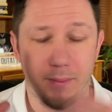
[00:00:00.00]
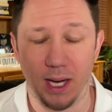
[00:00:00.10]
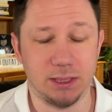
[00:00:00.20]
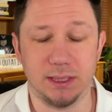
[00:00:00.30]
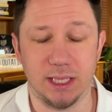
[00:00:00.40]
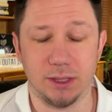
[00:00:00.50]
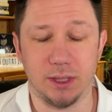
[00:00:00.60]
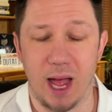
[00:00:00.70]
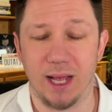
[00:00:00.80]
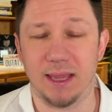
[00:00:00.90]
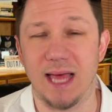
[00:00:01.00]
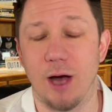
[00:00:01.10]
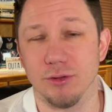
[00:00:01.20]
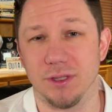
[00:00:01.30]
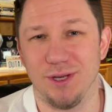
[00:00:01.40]
and I get
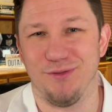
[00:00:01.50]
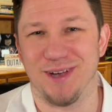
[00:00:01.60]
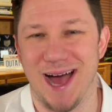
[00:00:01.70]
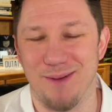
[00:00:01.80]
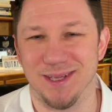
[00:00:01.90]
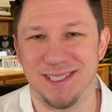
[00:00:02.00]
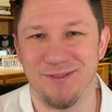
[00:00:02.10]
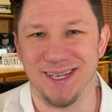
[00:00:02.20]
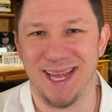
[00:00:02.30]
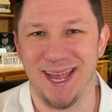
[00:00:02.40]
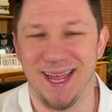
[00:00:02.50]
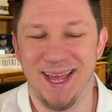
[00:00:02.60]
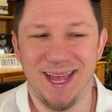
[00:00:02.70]
thousands of comments every day.